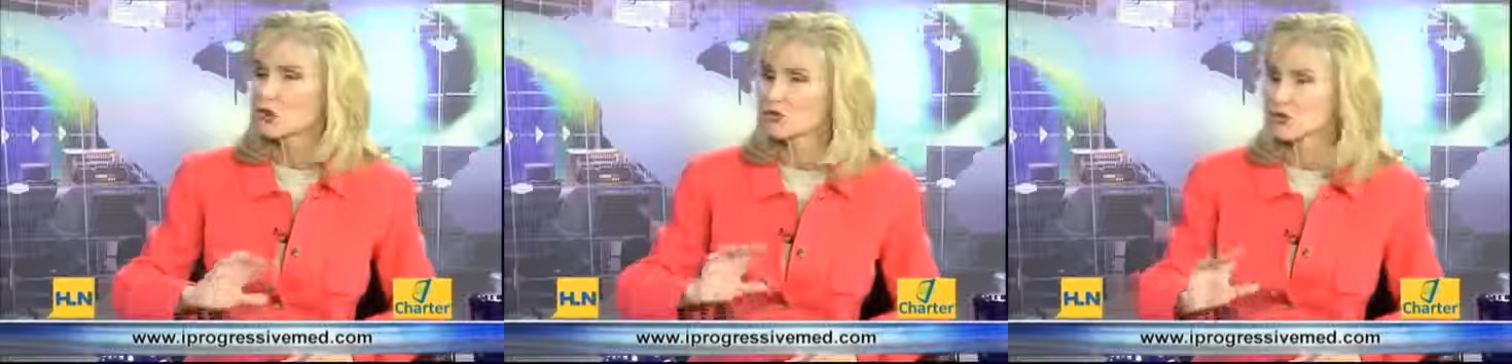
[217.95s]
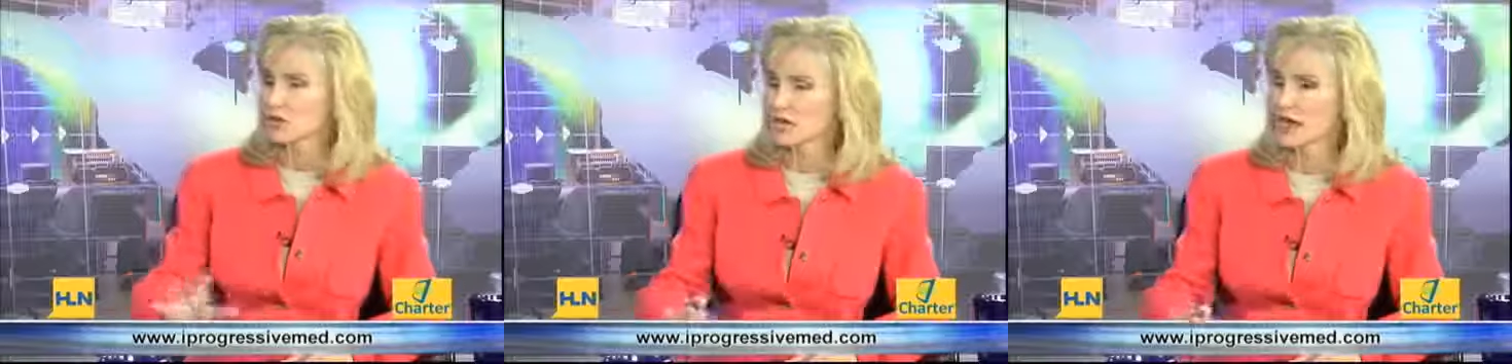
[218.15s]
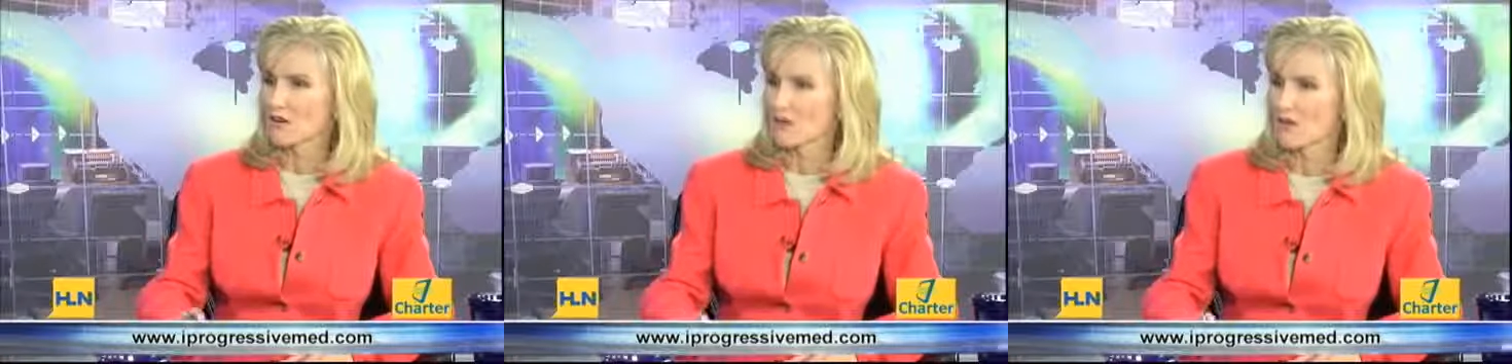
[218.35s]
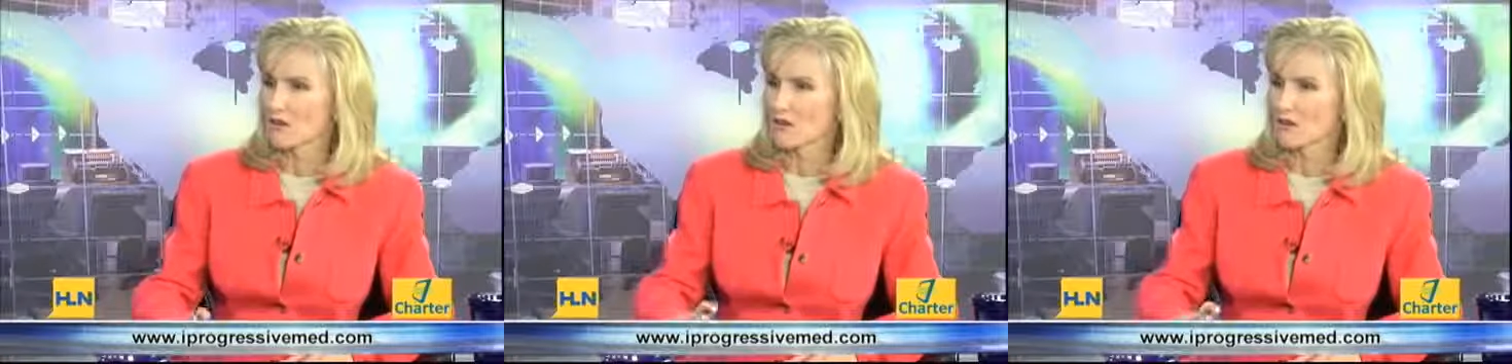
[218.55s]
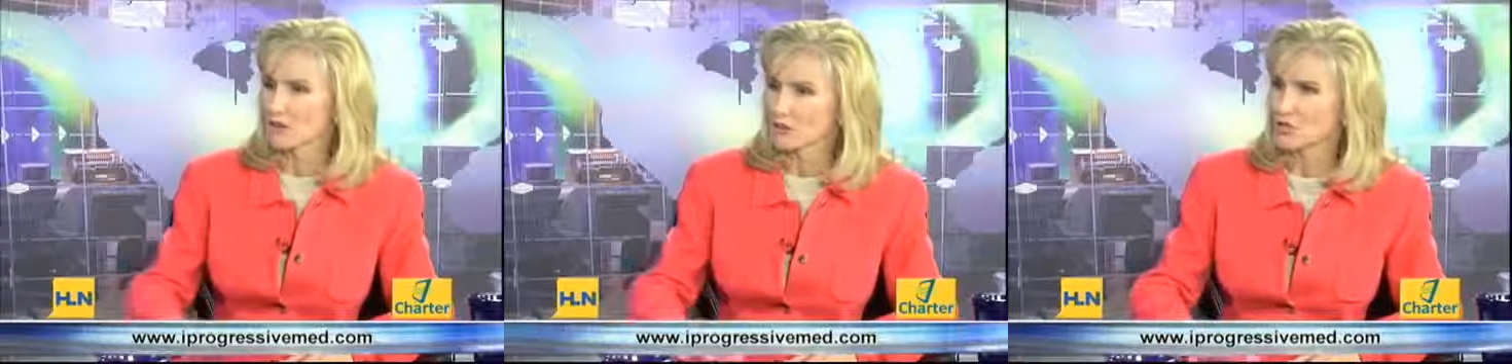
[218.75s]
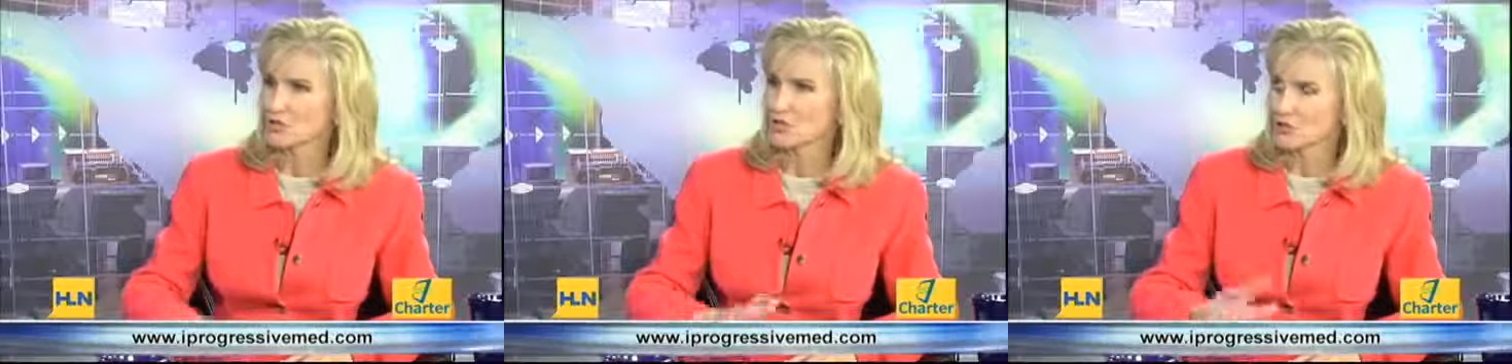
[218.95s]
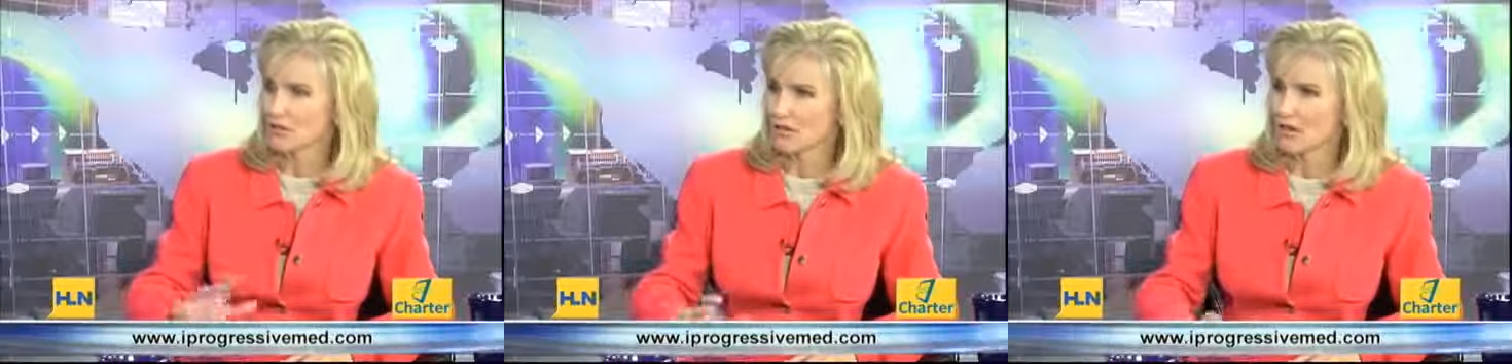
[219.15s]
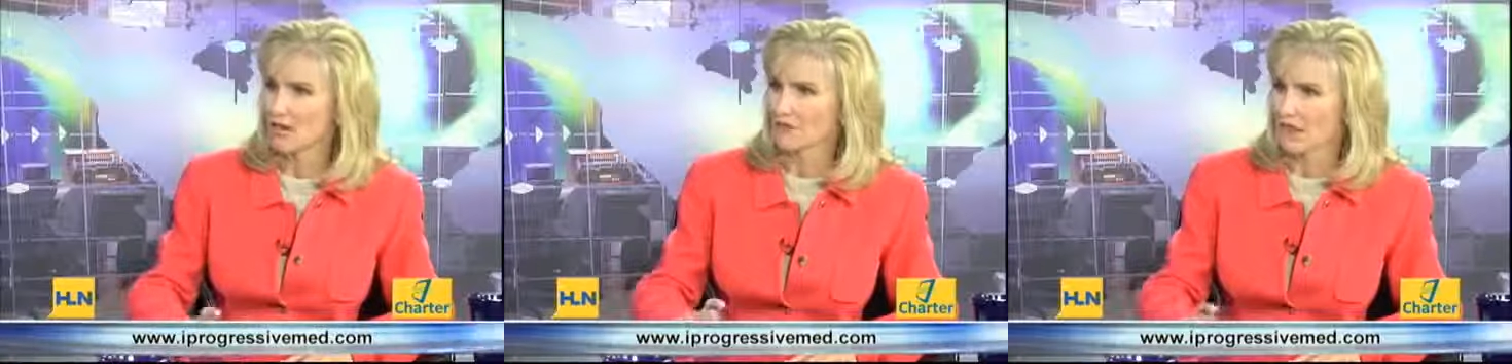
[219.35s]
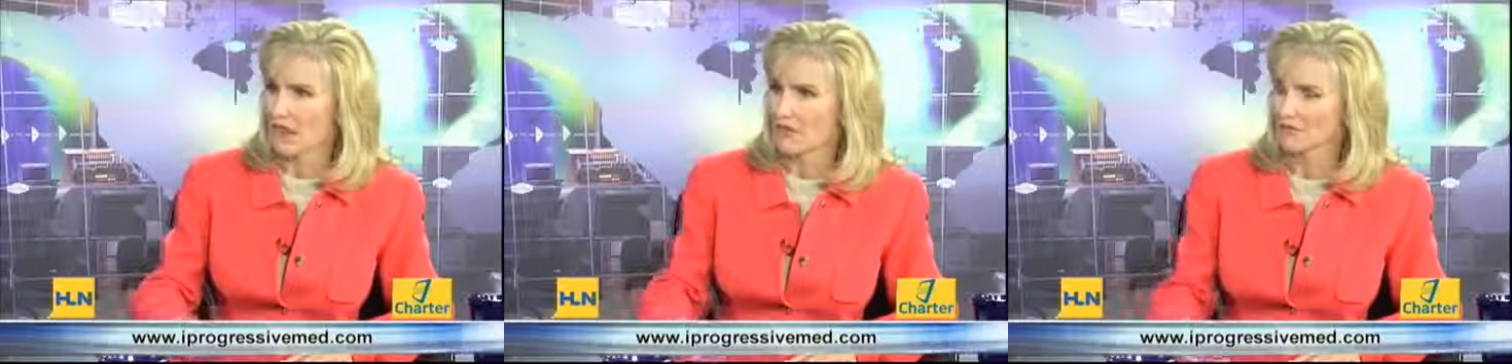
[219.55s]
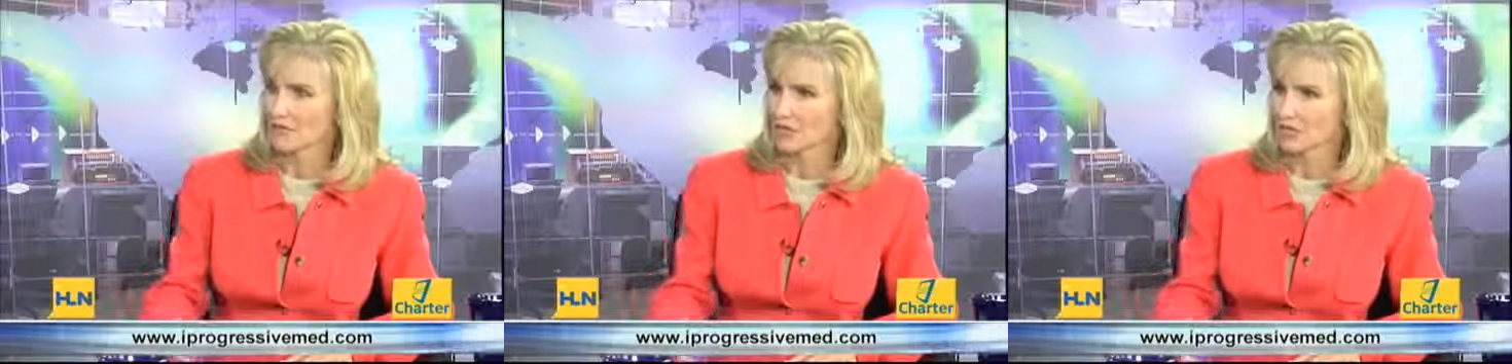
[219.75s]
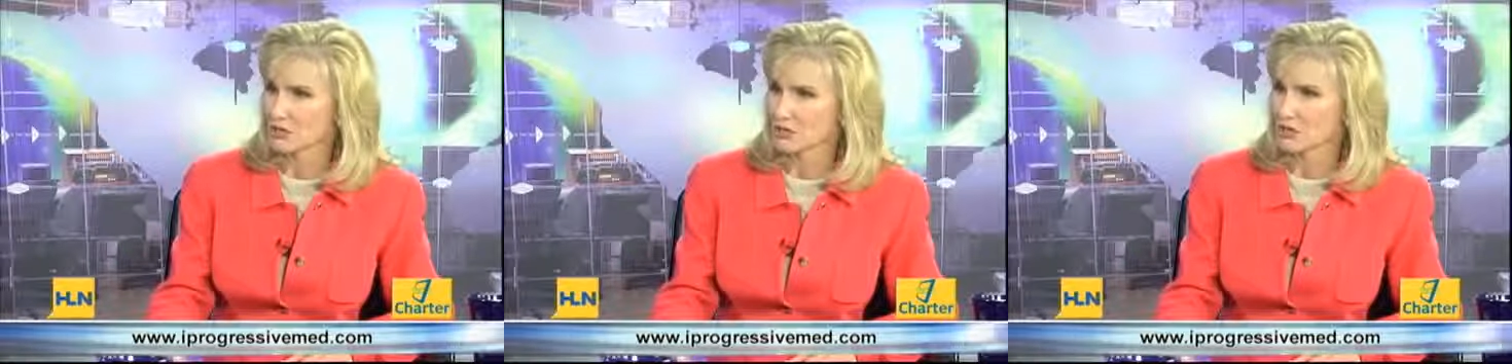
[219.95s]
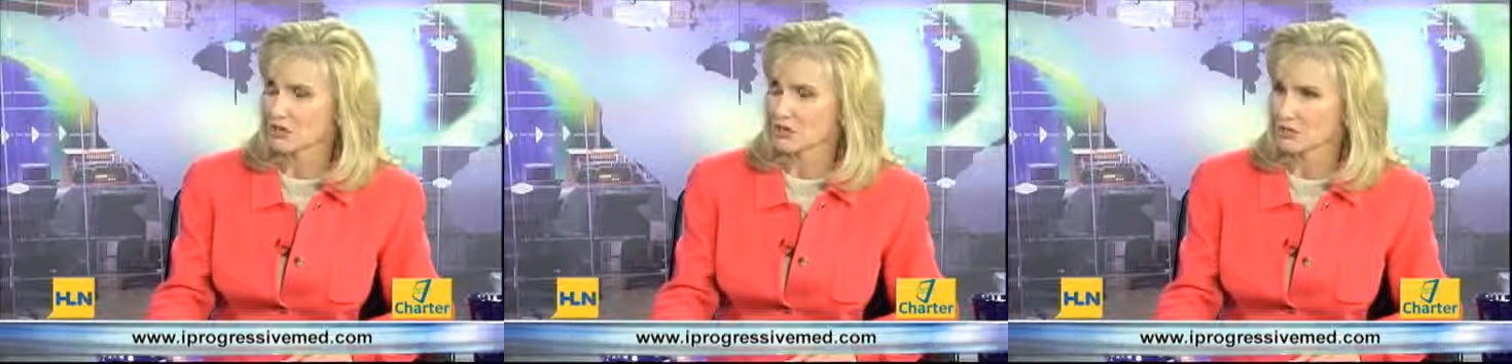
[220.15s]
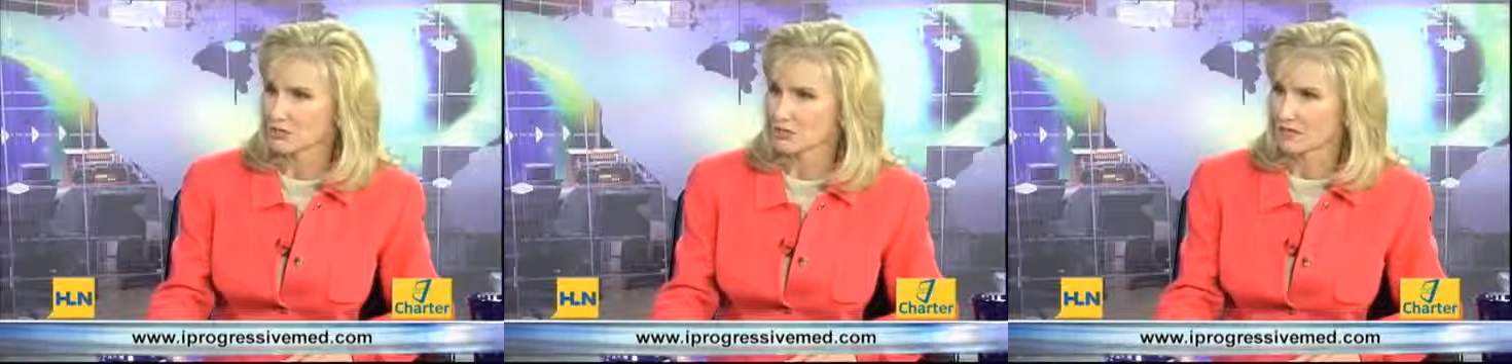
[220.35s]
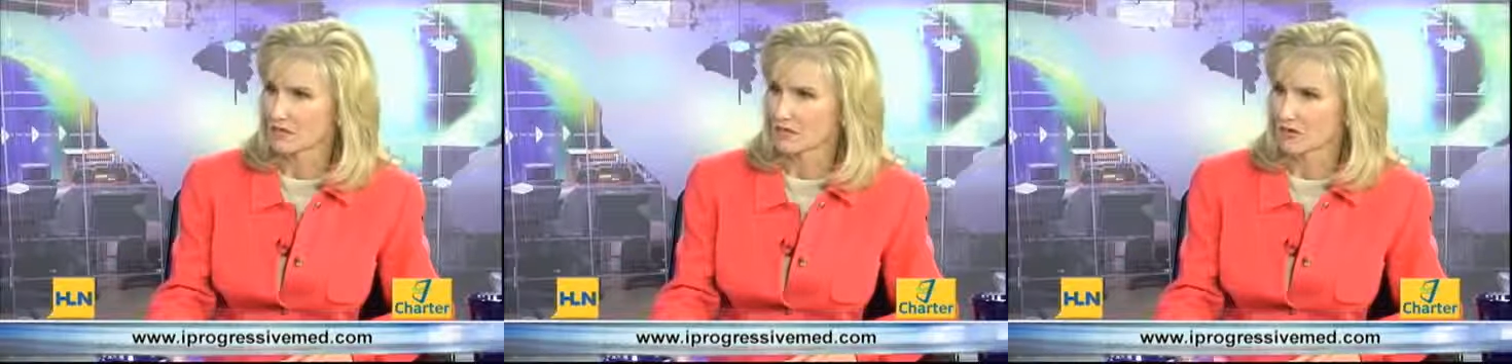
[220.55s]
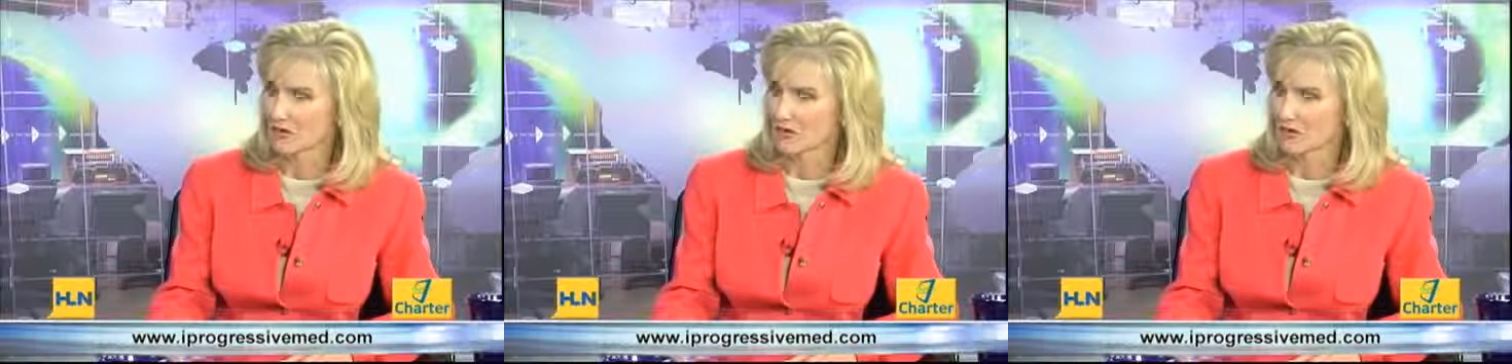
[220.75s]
don't just have one of these, you generally have to have a series of these, is